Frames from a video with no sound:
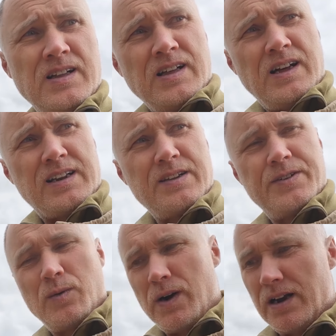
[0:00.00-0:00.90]
I'll give it a
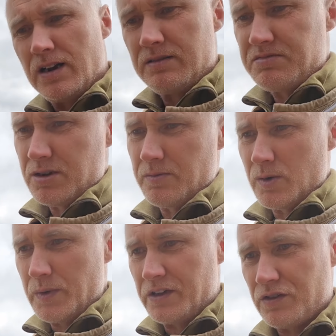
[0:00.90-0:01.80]
while, a couple of
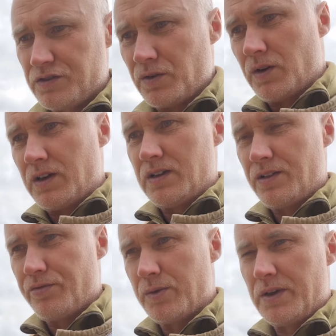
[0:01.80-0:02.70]
weeks or so,
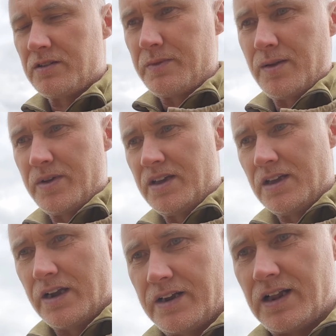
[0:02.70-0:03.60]
3 weeks maybe,
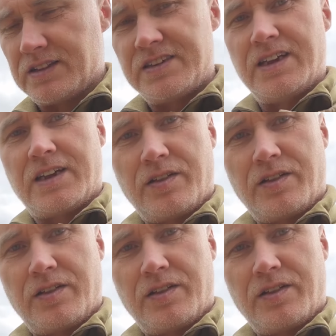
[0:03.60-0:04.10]
and then I'll take